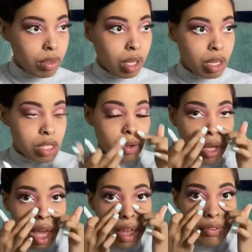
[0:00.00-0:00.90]
And it's
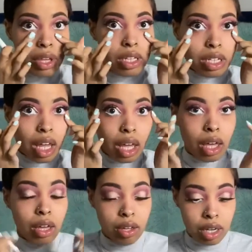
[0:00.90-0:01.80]
okay if it gets like
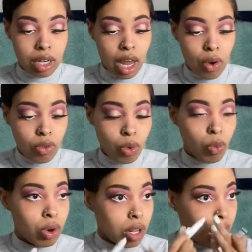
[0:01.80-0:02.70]
not on the
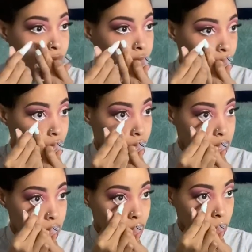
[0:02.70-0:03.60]
waterline, like it gets a
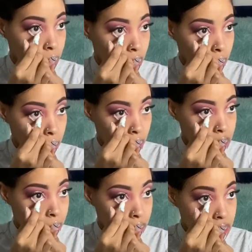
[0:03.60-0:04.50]
little below, because I'm
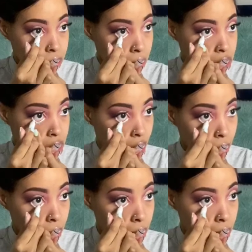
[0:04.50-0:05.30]
going to smudge it out.